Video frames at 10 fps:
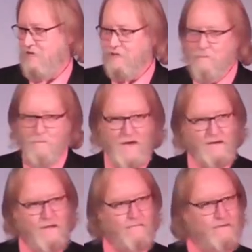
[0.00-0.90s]
at the
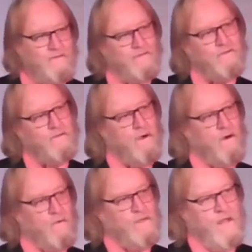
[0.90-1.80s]
magnificence of
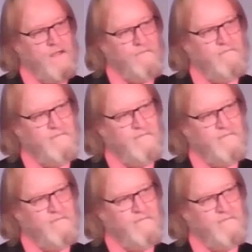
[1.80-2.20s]
our own life.